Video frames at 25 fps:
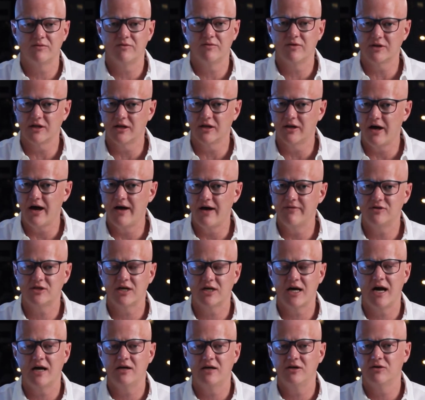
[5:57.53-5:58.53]
We've got the live
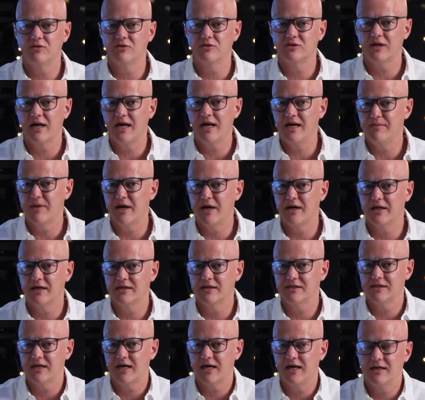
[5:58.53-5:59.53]
chat. You can also email
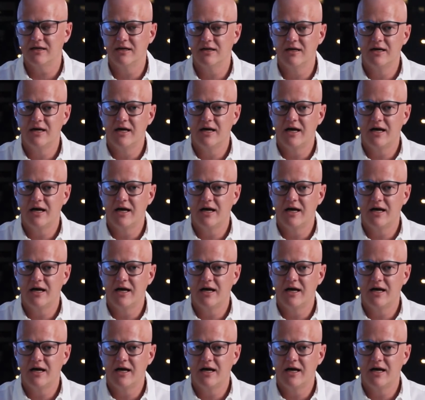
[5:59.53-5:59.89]
us at